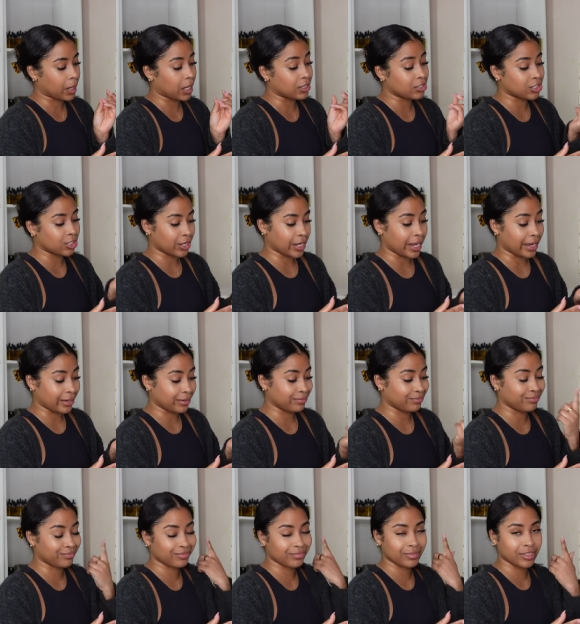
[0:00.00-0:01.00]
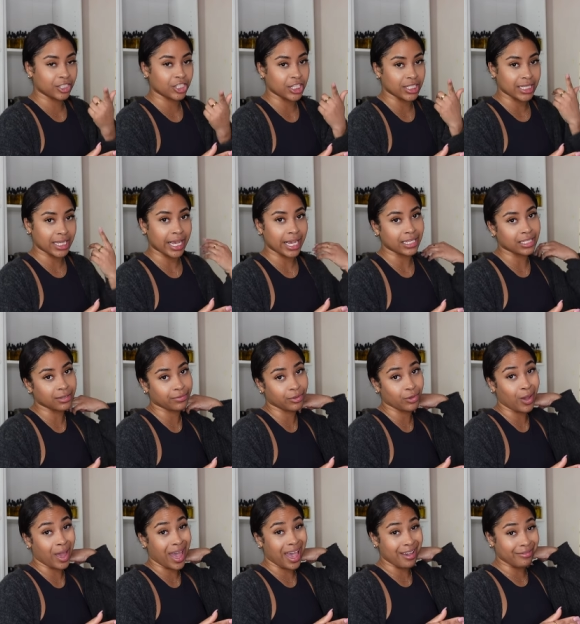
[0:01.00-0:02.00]
So yeah, just in case if
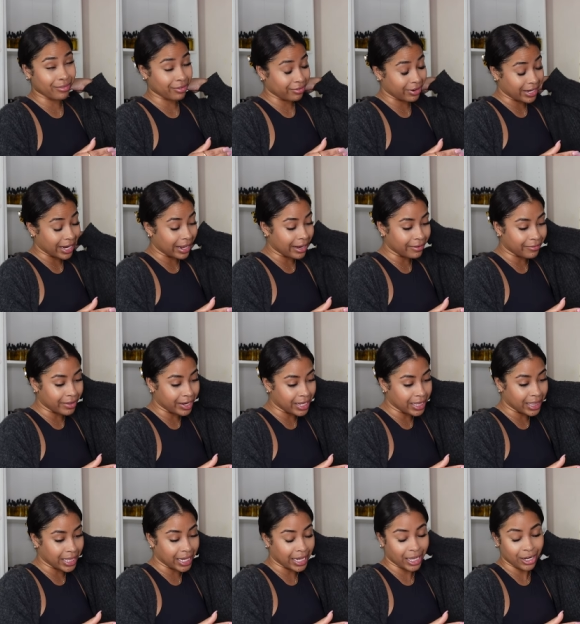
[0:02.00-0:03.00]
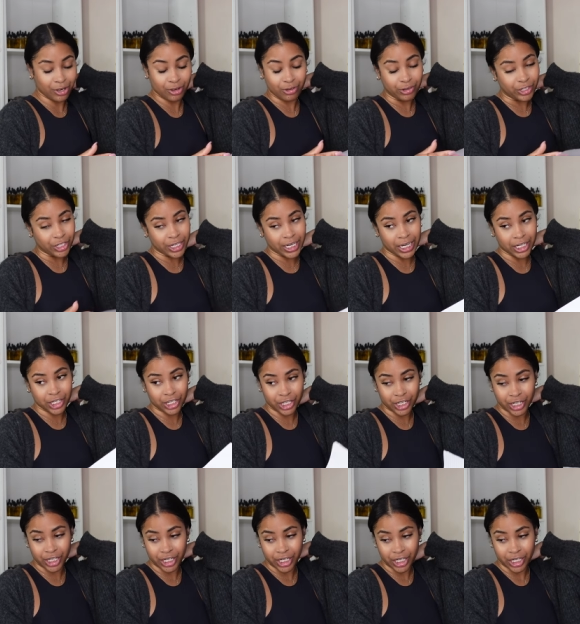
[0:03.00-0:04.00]
you ever run out of anything, and you usually get
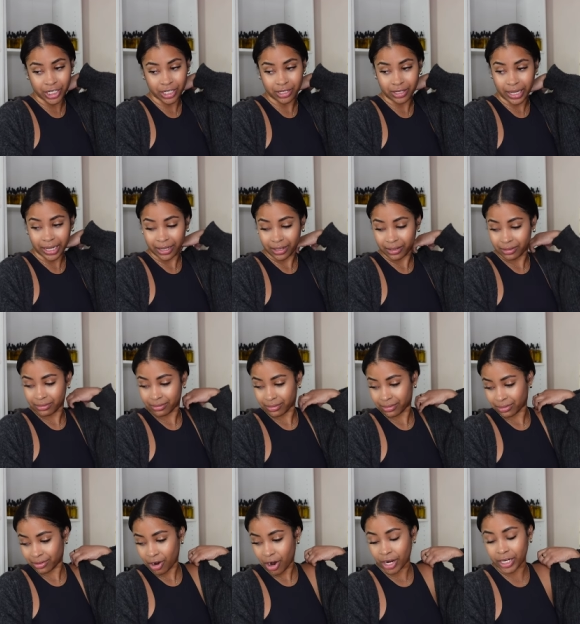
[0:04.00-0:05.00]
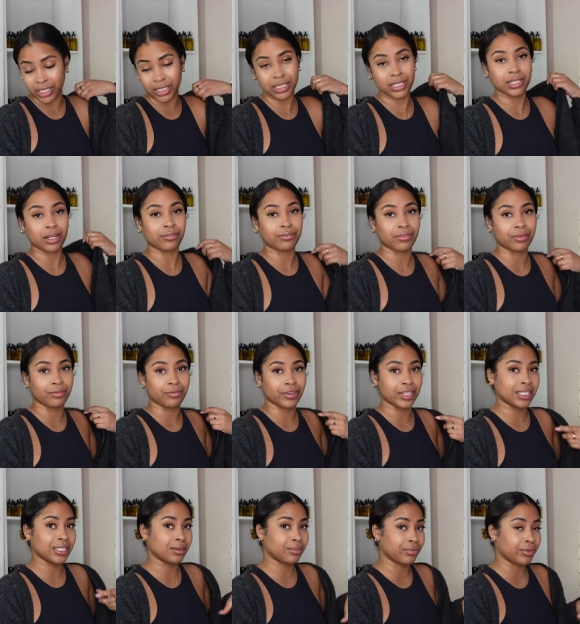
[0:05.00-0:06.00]
your like cards and stuff from
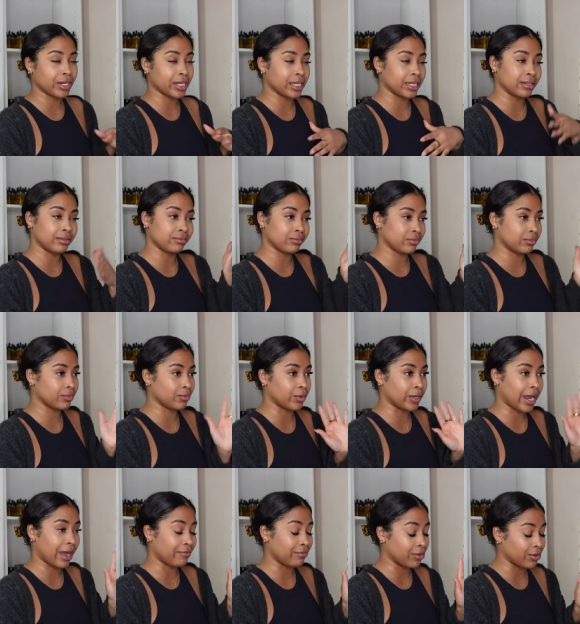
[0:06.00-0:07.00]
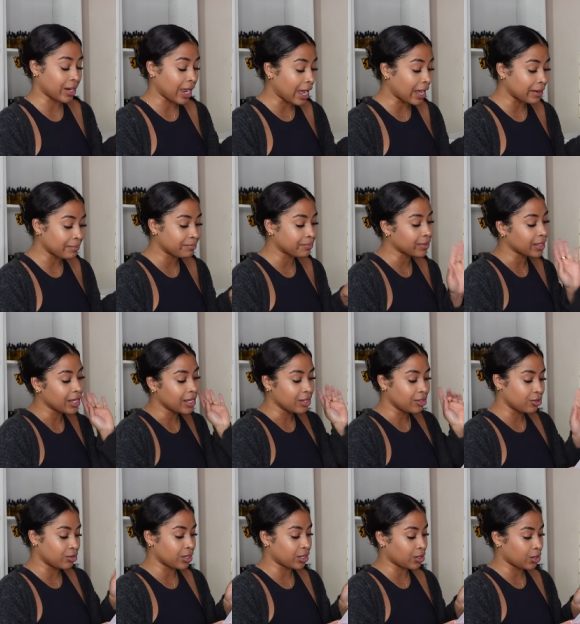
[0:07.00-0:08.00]
Vistaprint, what have you not,
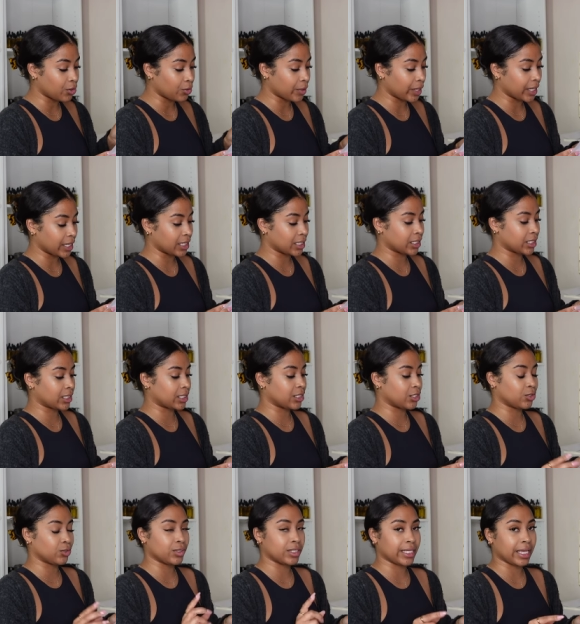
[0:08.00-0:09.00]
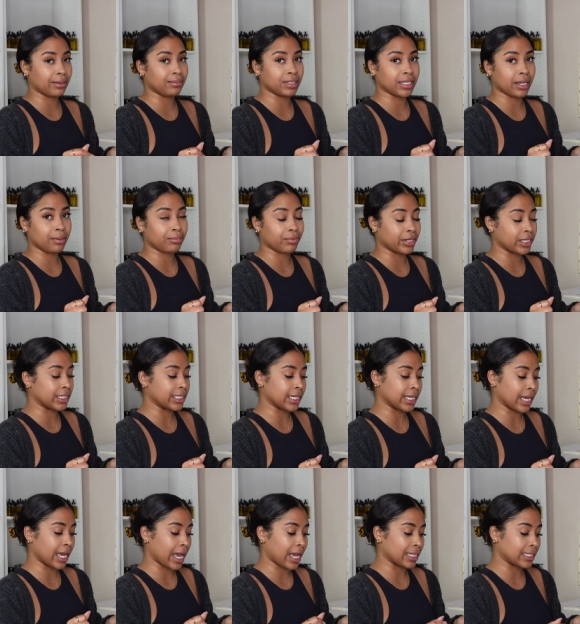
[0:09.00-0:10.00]
you can always do same day
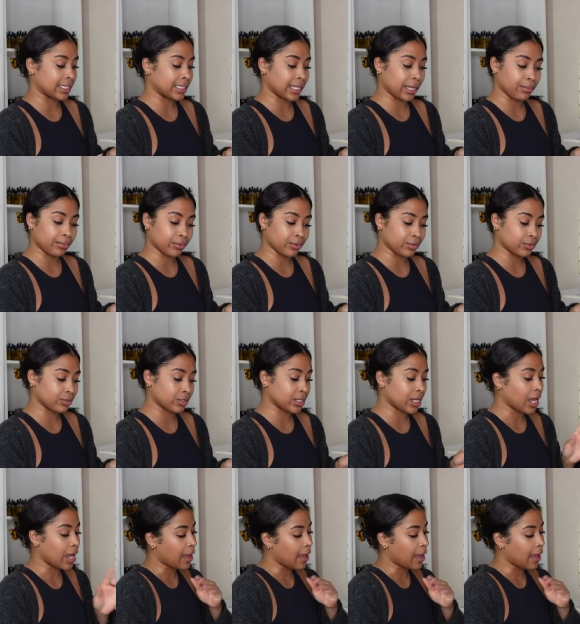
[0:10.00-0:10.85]
printing at Staples.